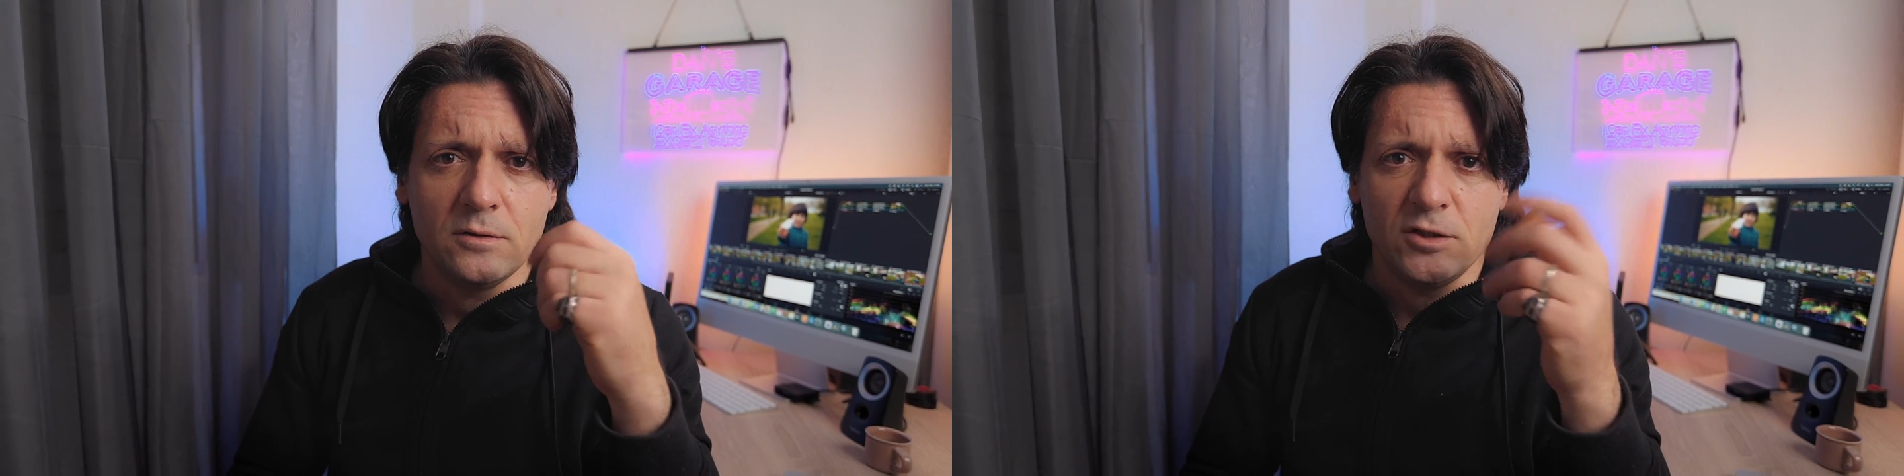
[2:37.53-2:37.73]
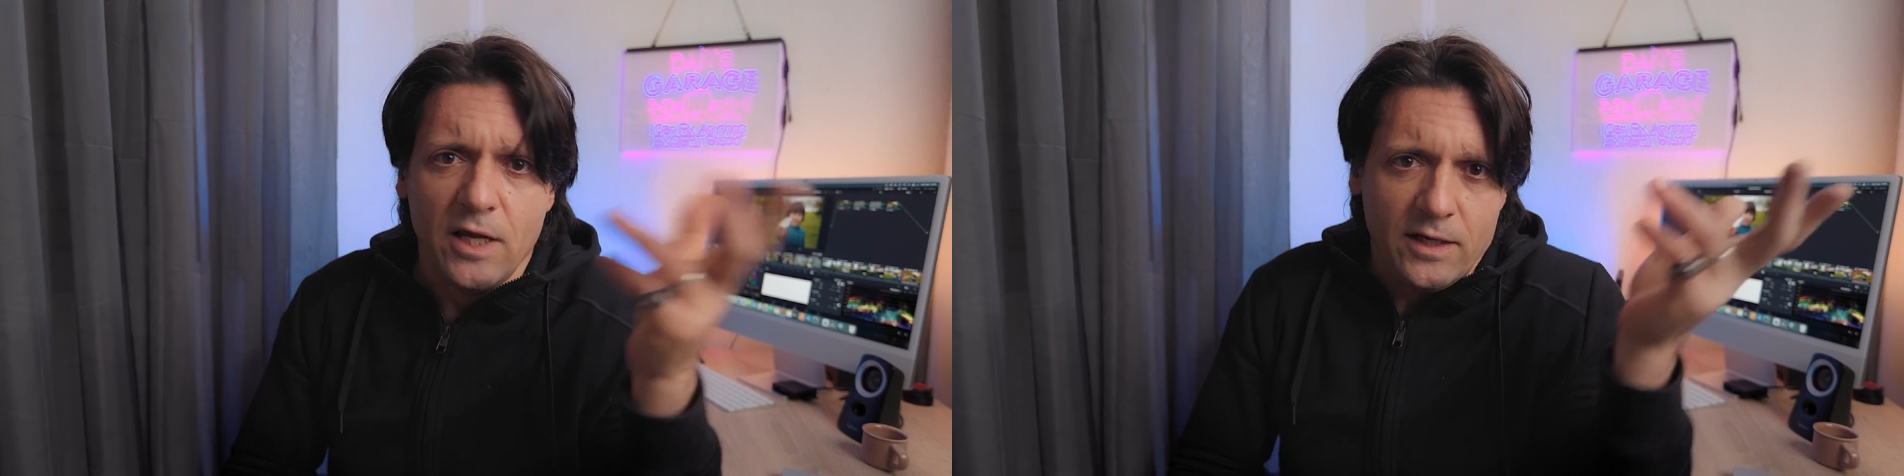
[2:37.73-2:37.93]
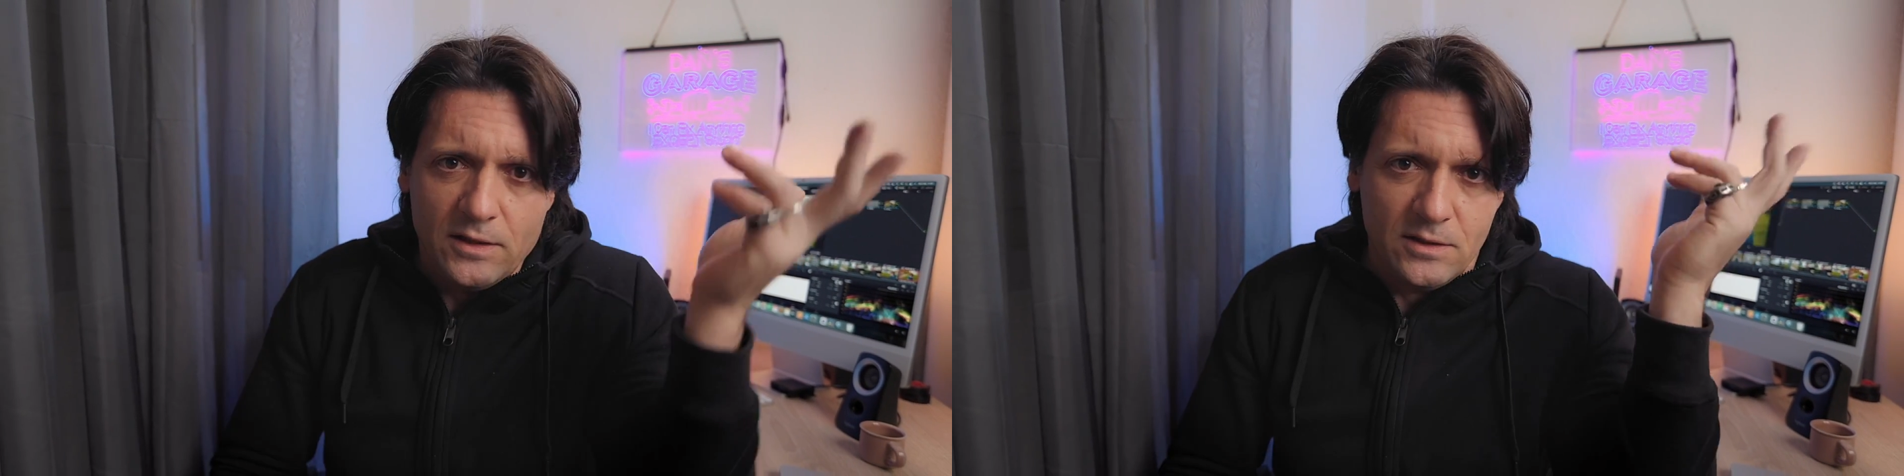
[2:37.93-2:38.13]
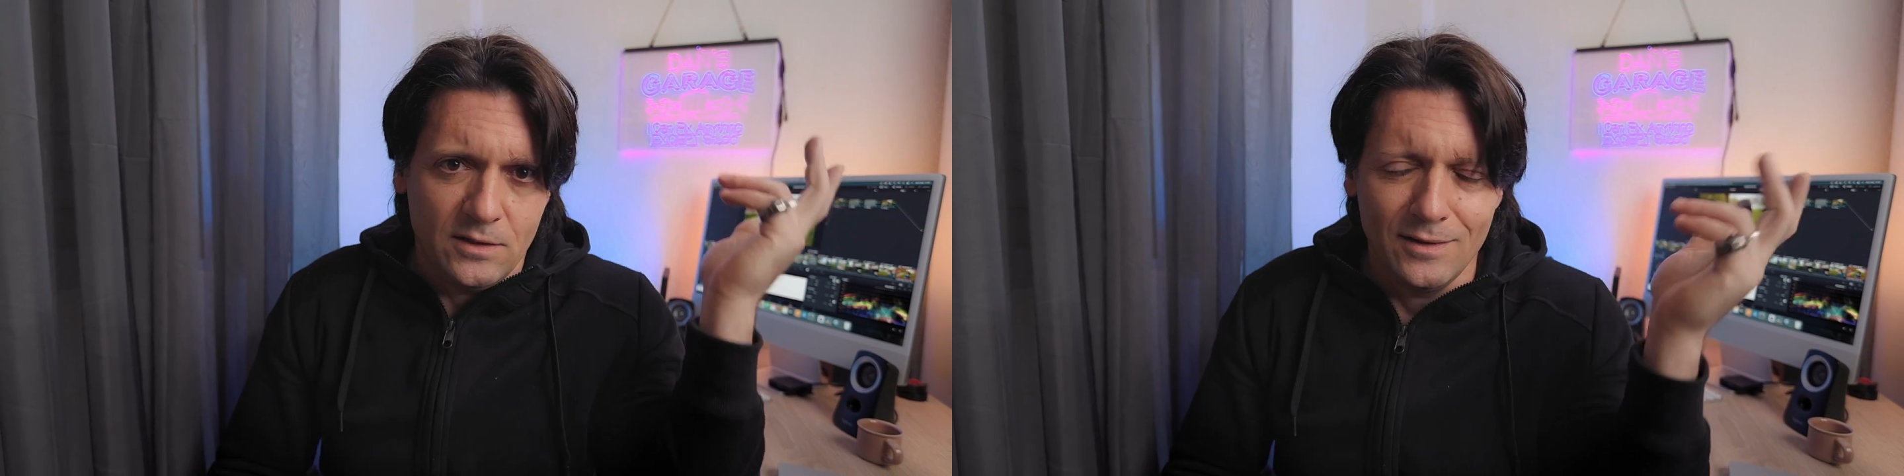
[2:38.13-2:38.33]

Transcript: shades?